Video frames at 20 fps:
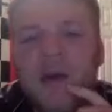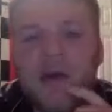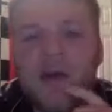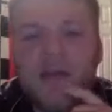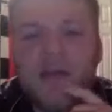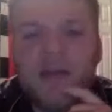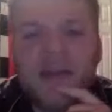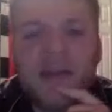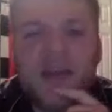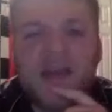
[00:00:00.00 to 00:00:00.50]

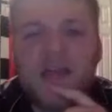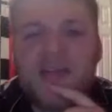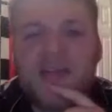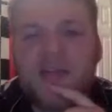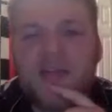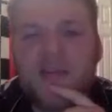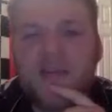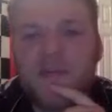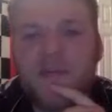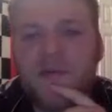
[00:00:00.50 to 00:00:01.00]
The
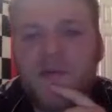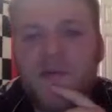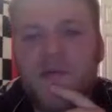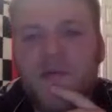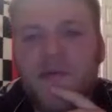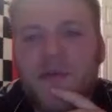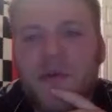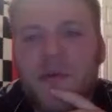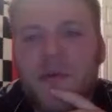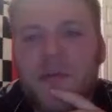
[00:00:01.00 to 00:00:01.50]
guests, few of
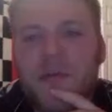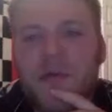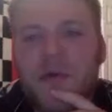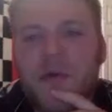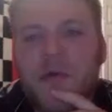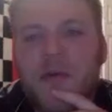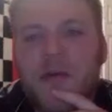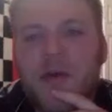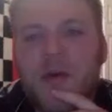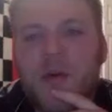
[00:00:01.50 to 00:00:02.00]
them though there